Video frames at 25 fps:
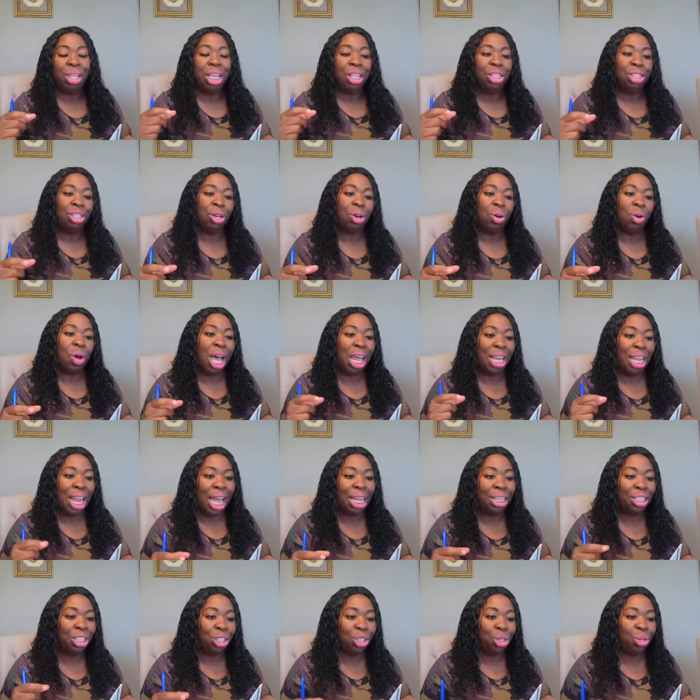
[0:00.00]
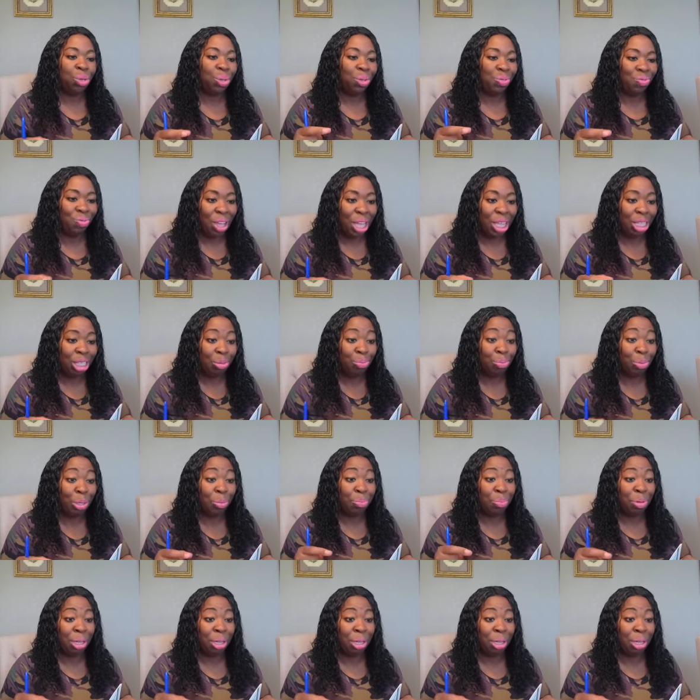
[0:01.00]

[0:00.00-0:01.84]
So I like to use Facebook